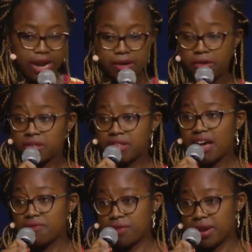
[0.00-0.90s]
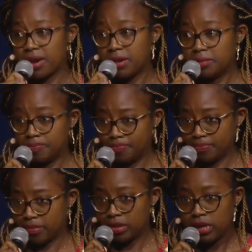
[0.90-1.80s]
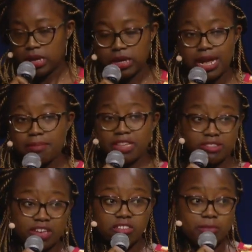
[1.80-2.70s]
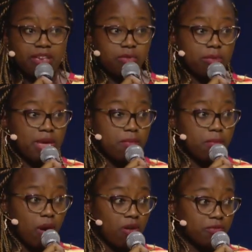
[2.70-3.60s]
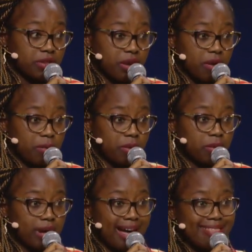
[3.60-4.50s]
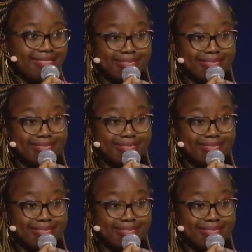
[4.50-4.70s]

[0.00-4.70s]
All across Africa, climate change makes women more vulnerable,